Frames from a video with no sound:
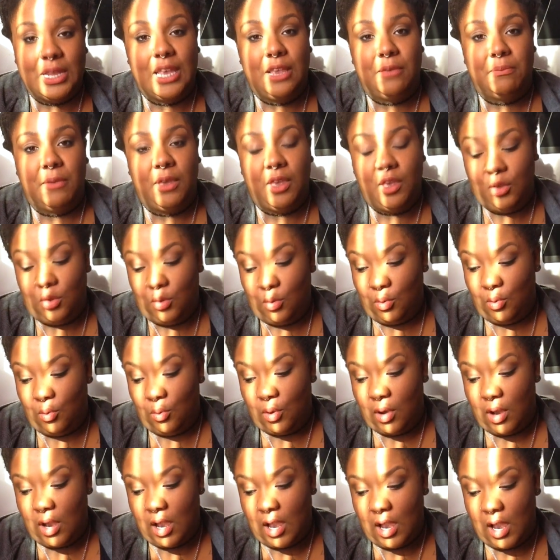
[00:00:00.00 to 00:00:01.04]
like me who
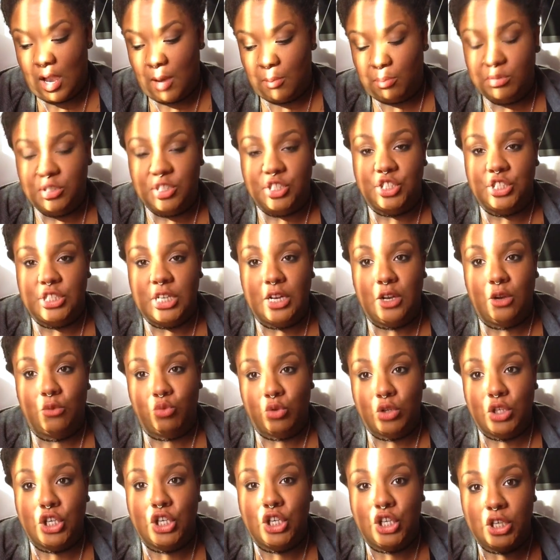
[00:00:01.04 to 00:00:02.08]
appreciate a
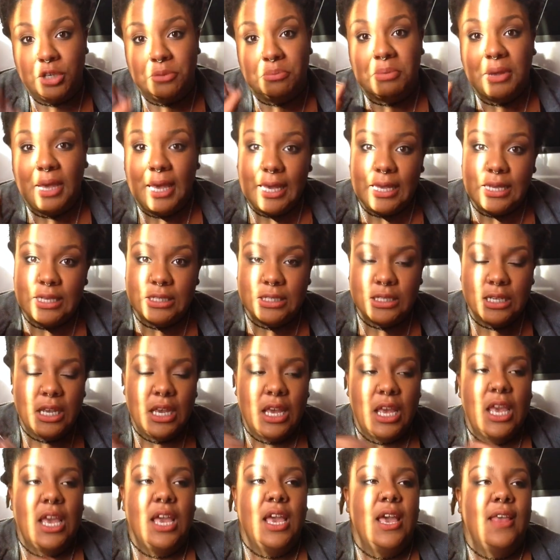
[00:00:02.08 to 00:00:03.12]
really good pen,
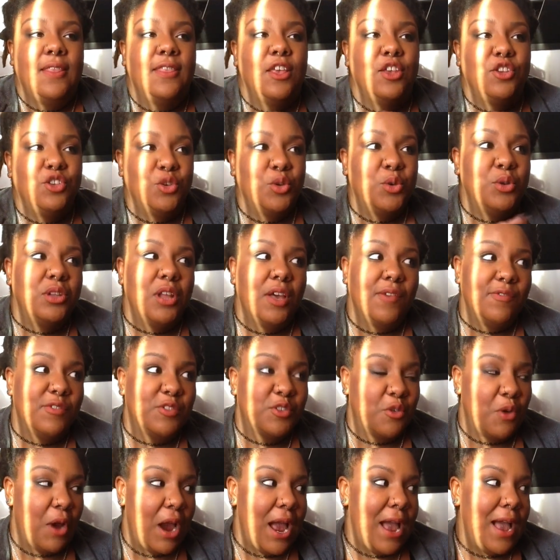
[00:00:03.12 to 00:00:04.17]
then you'll love
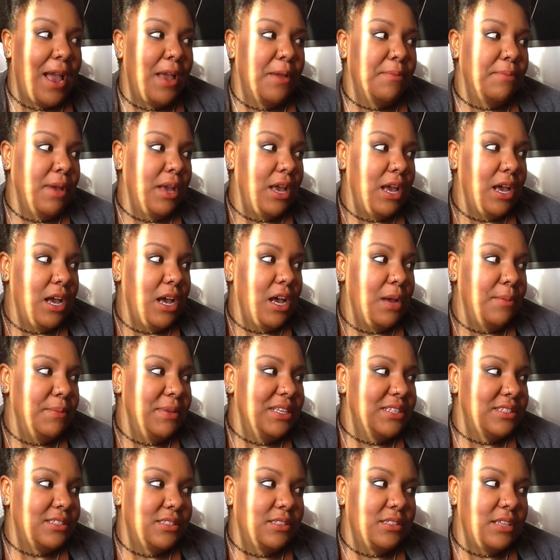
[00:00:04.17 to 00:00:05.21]
Scribe.
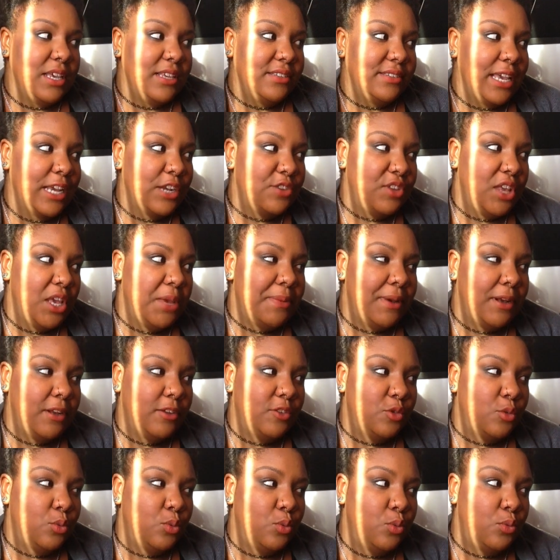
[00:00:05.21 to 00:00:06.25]
It's actually
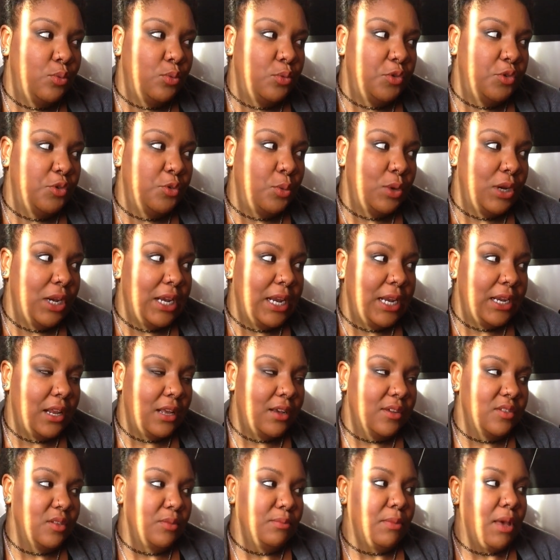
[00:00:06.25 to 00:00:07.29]
about
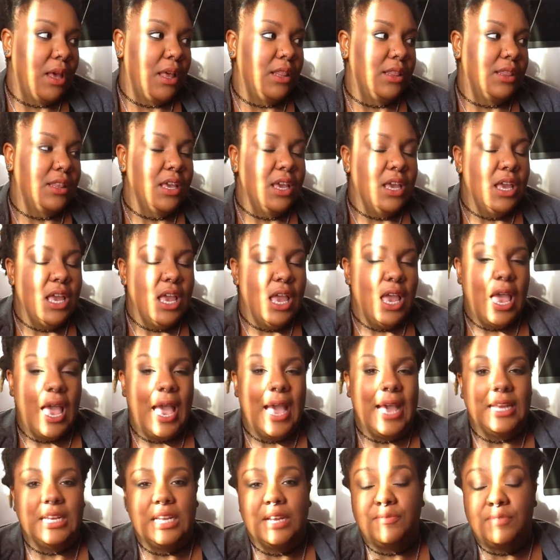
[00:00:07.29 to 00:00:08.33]
$29 a month.
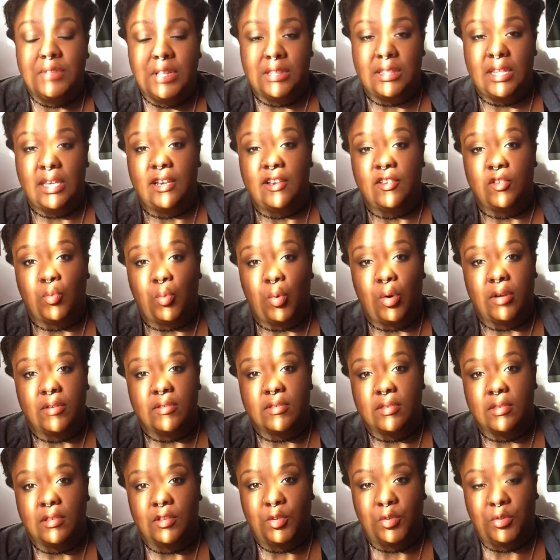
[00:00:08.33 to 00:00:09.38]
I definitely think it's worth
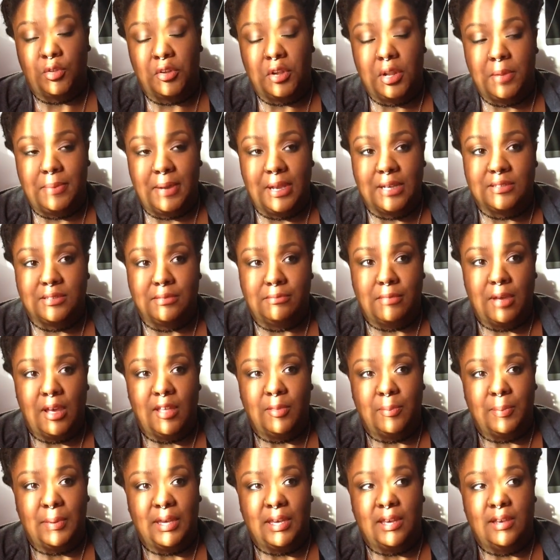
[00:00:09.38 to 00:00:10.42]
the $30 a
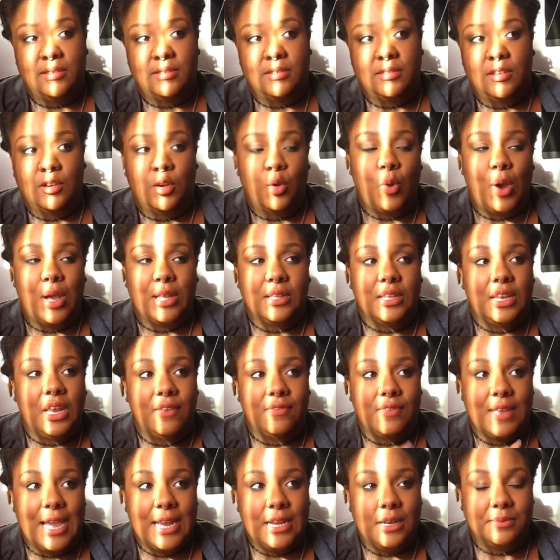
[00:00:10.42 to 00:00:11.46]
month because of the quality of
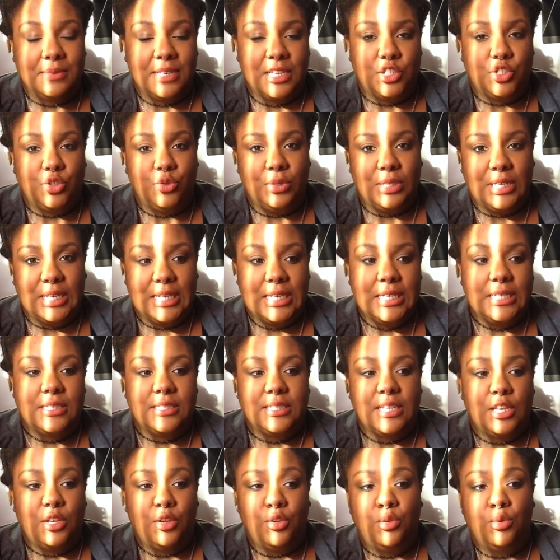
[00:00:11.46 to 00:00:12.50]
the items that you get,
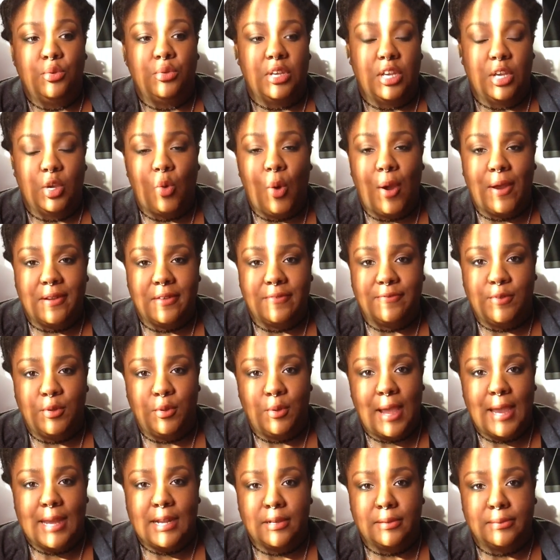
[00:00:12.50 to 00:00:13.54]
and you do get quite a
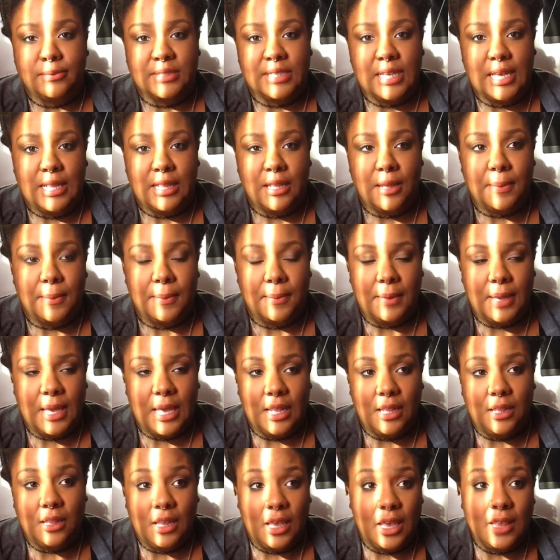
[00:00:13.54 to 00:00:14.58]
few items in
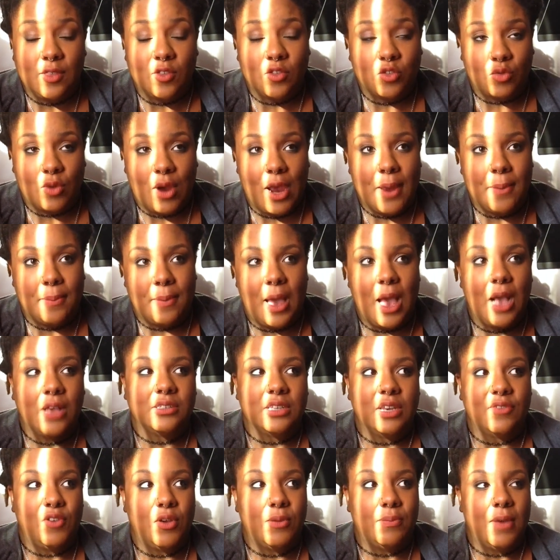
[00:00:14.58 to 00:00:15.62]
the Scribe box
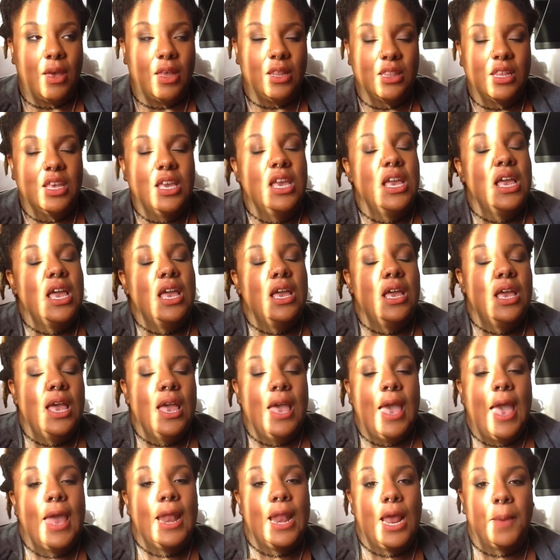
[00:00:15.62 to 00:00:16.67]
every month.
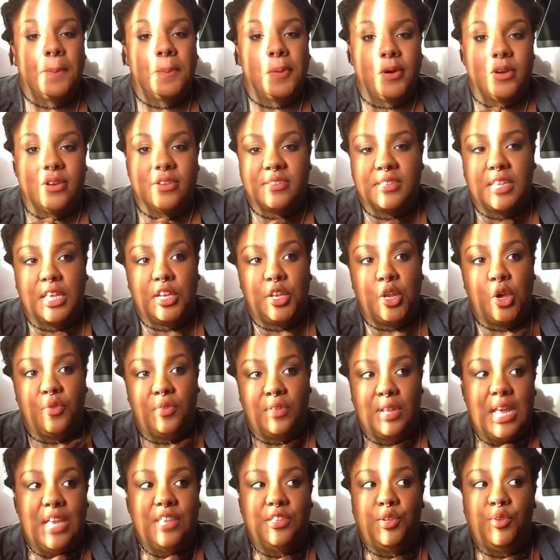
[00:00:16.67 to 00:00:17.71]
And I personally know
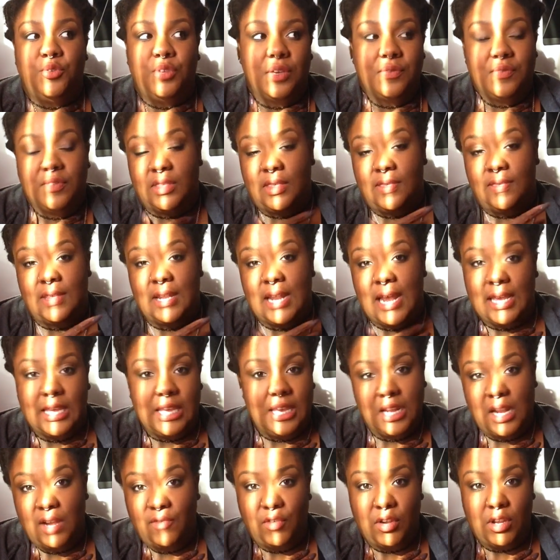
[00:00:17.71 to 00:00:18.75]
that I use everything that I
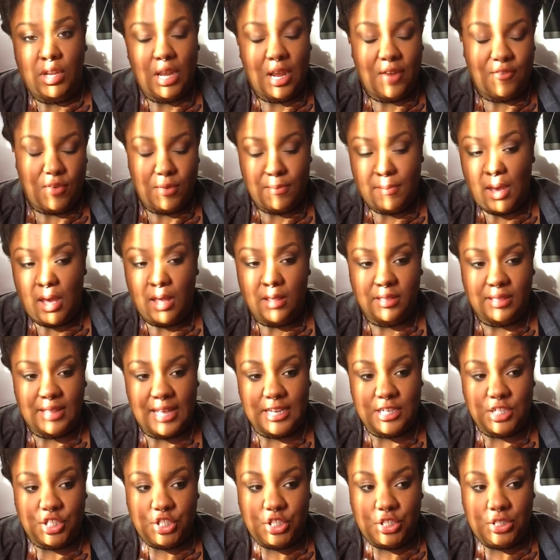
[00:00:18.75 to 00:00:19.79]
get every month.
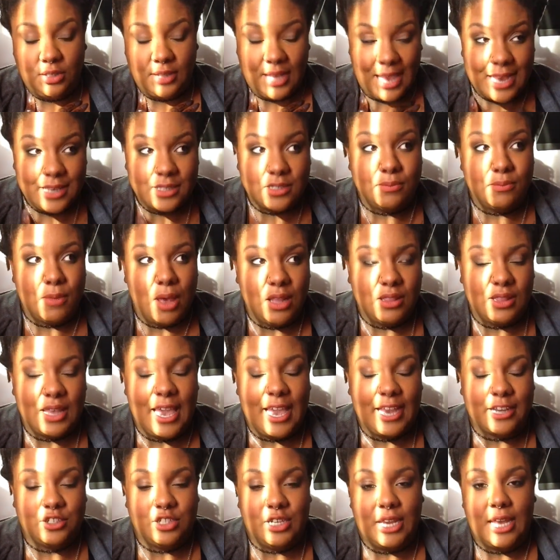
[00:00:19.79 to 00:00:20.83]
Last month I
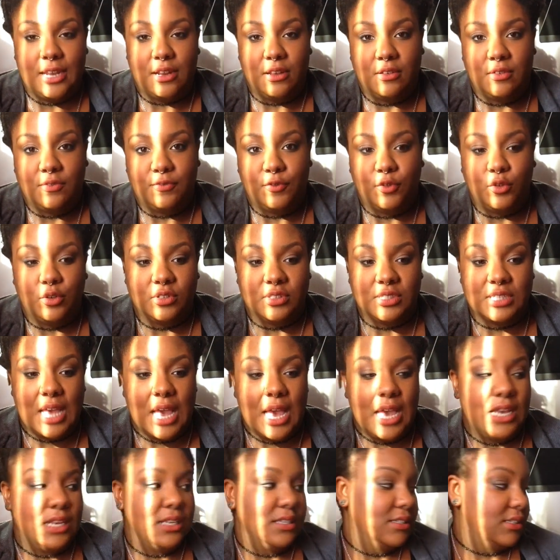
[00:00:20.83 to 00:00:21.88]
actually got a
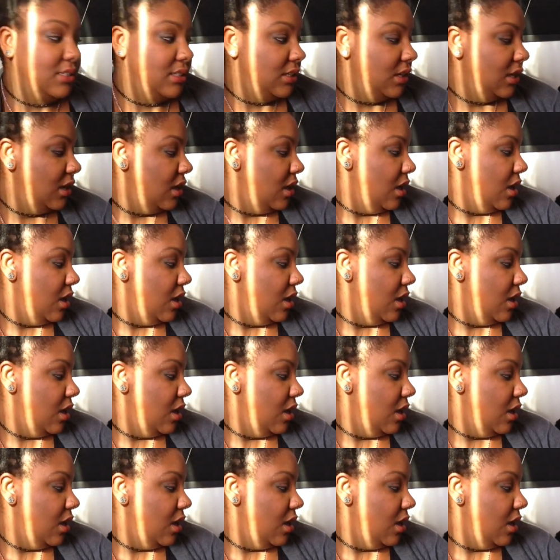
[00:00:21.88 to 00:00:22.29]
full-sized